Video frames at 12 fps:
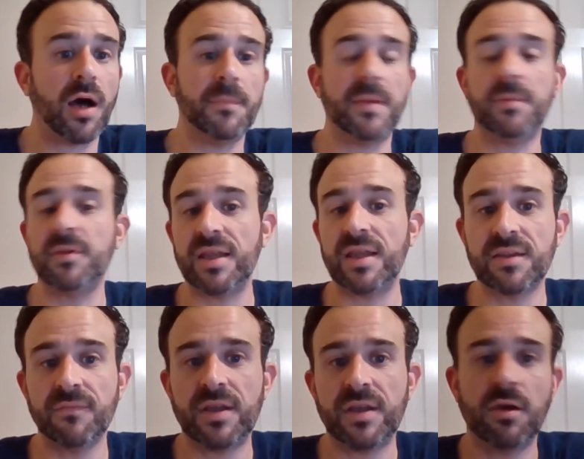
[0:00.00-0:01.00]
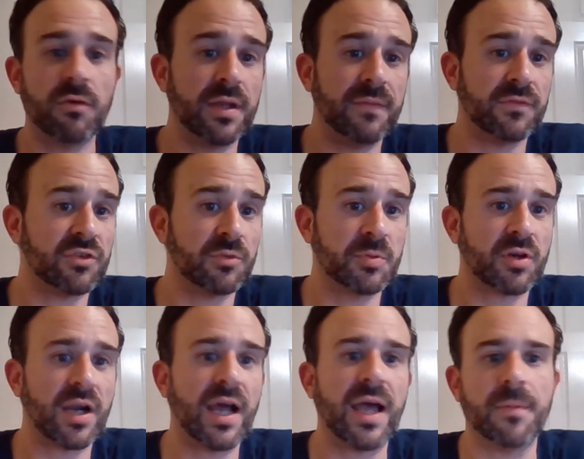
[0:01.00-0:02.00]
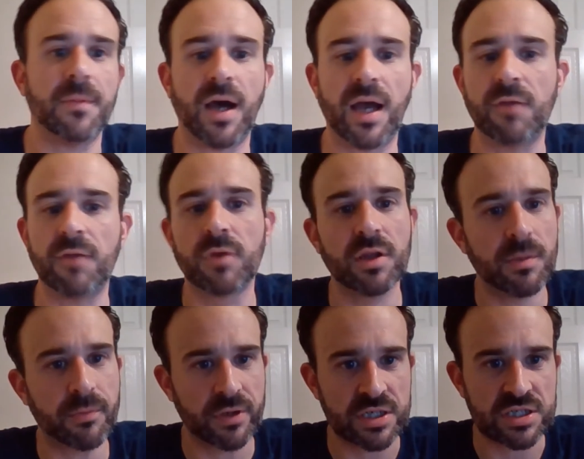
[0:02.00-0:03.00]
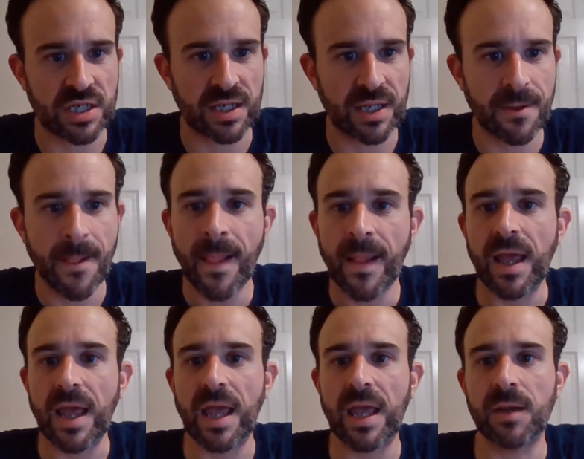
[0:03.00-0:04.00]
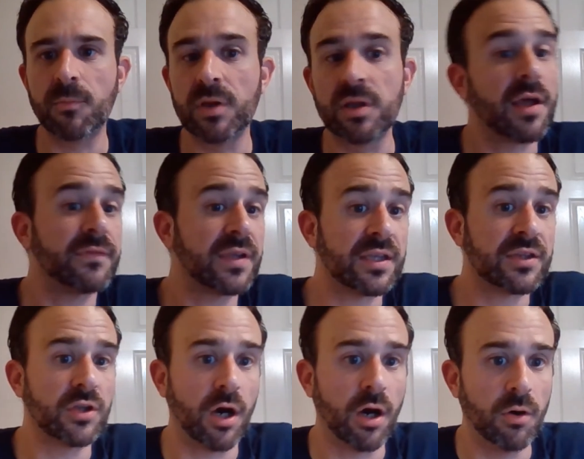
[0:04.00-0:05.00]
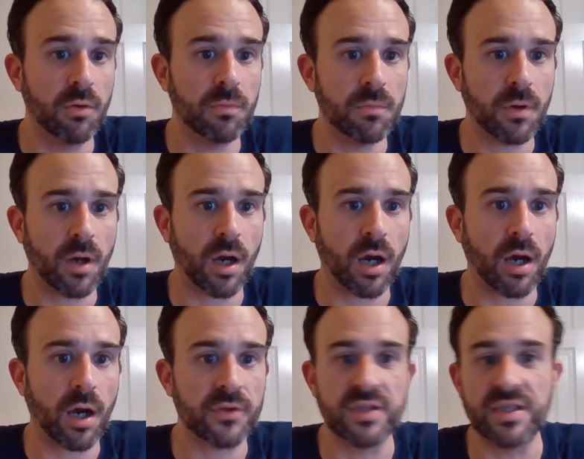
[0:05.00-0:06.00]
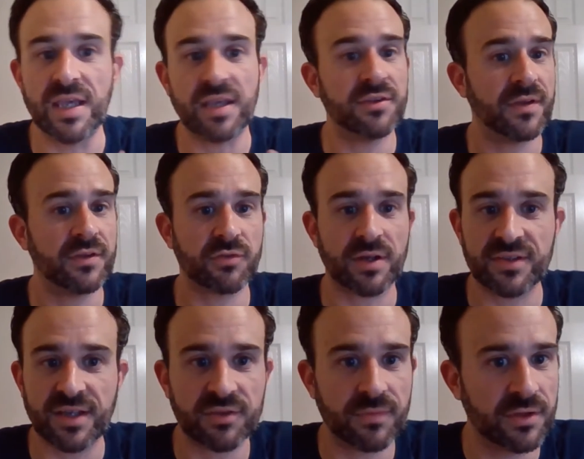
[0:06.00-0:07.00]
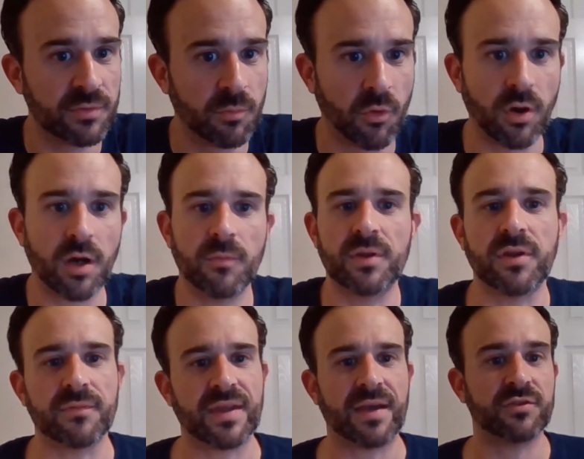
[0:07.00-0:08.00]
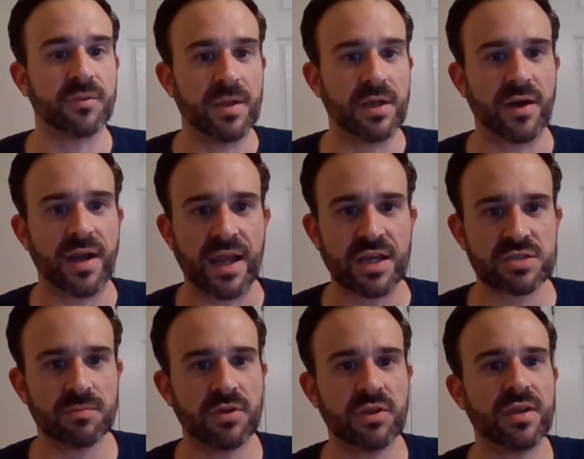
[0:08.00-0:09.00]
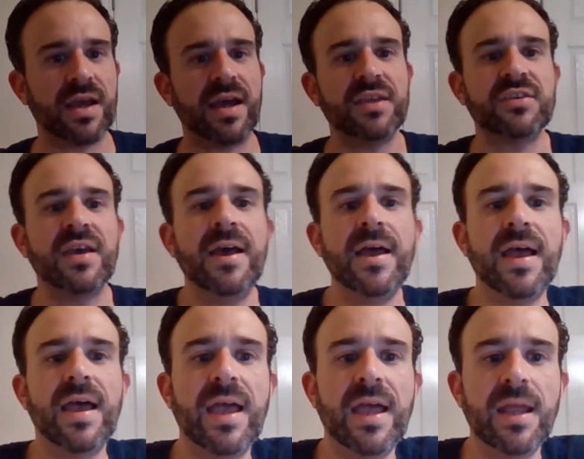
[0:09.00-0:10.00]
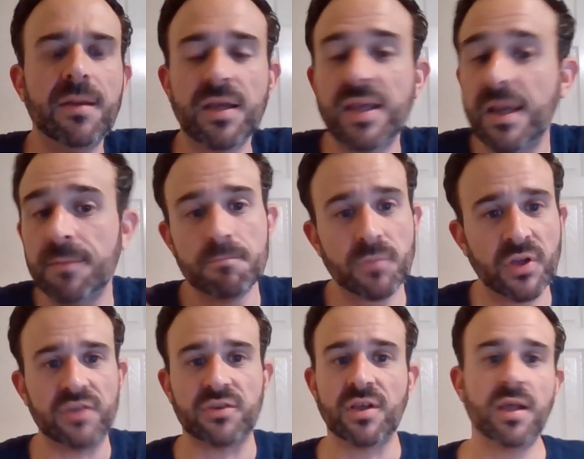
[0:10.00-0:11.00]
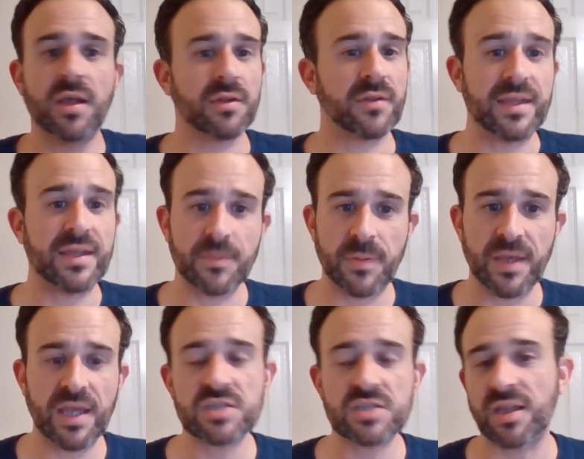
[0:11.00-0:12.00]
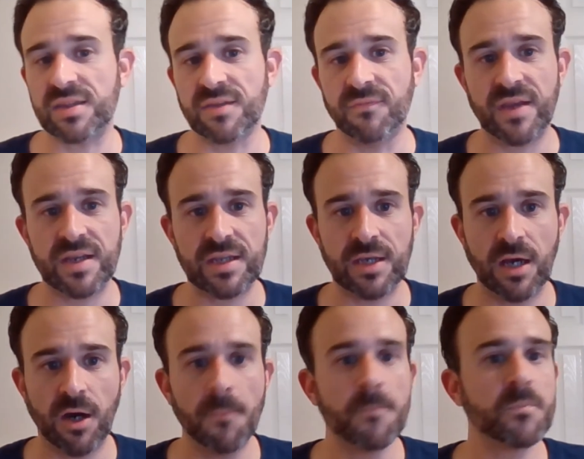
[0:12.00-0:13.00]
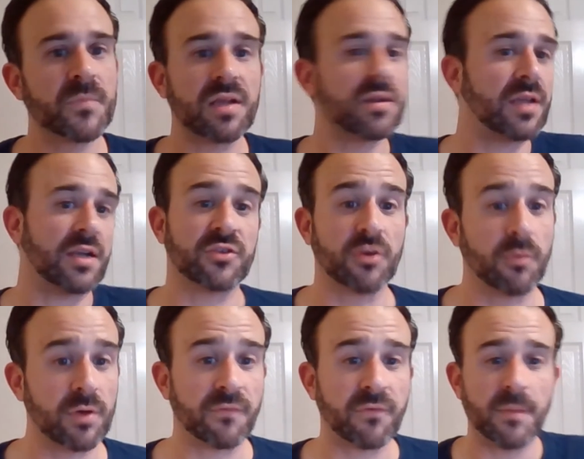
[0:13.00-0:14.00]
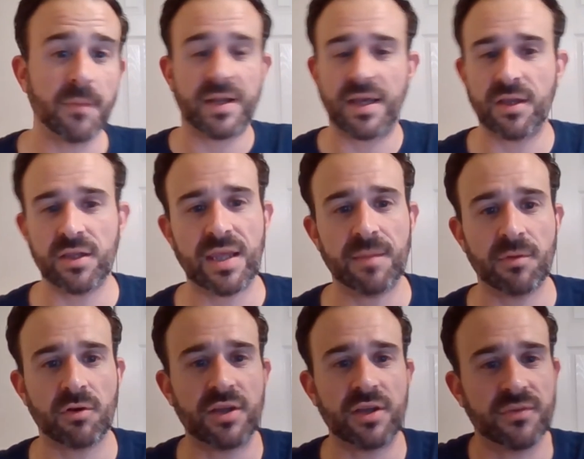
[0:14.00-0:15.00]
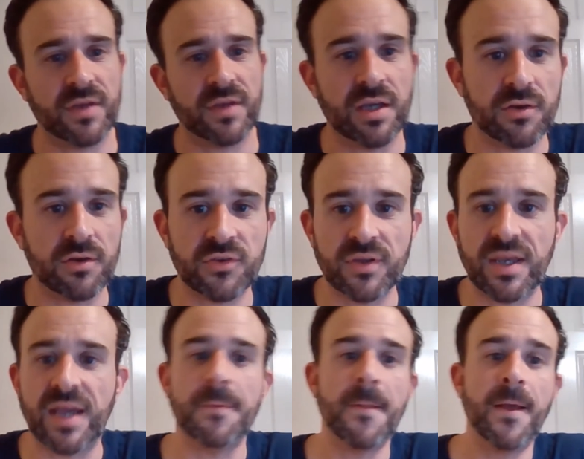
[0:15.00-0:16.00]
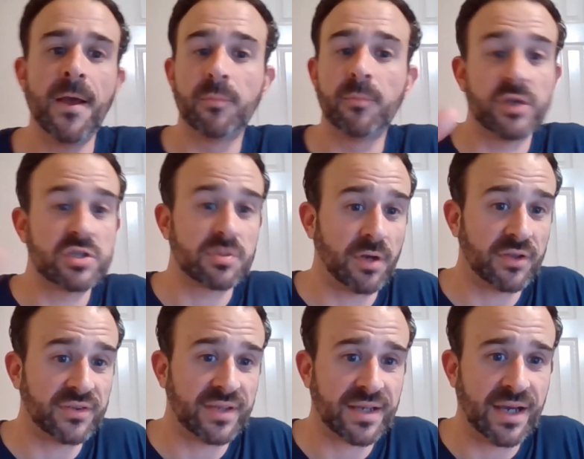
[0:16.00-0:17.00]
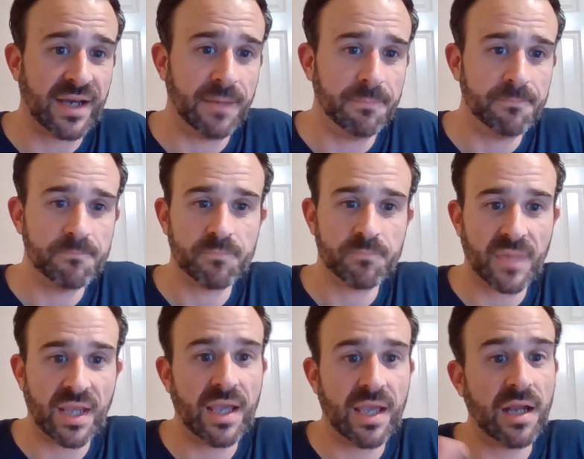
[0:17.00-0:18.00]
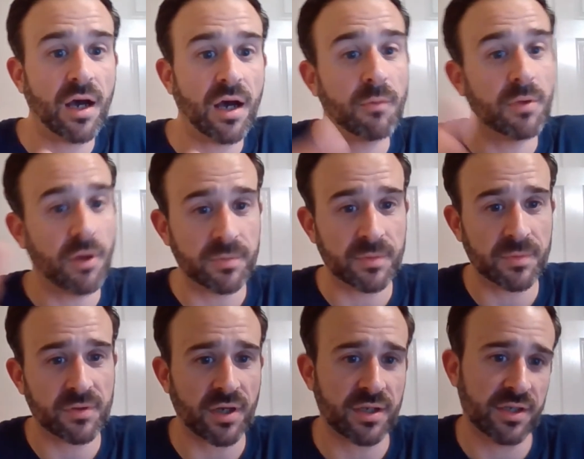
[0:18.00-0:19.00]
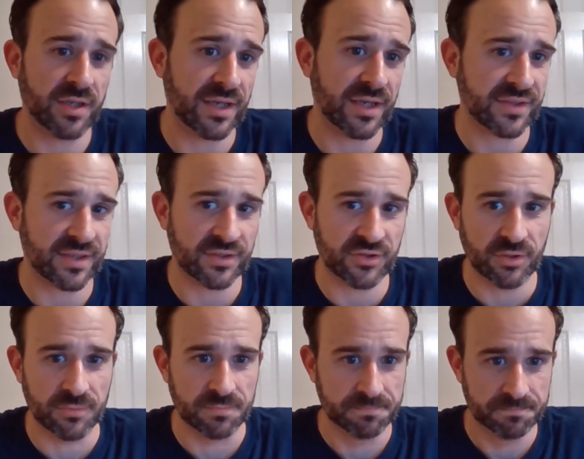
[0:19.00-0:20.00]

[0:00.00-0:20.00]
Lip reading: Maybe like the video or even subscribe. I'd really appreciate it. And we'd love to get to know the Yankees fans, Red Sox fans more. We'd love to have some interaction with you guys. And again, please like the page, like the video. Let us know where you're from and how you came across the video. So again, bleacherbrawls.com. And we hope to be talking to you guys again soon.